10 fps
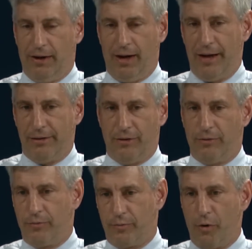I don't know,
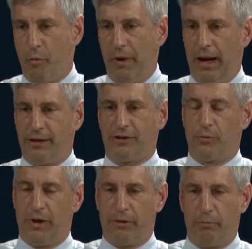romance
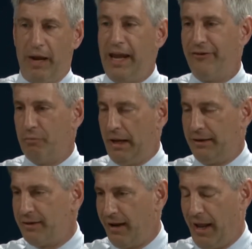with
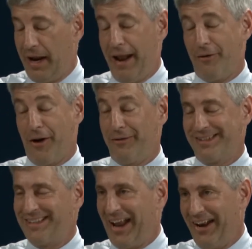pavement, and I don't right.
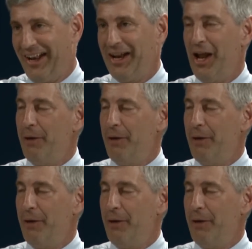understand it.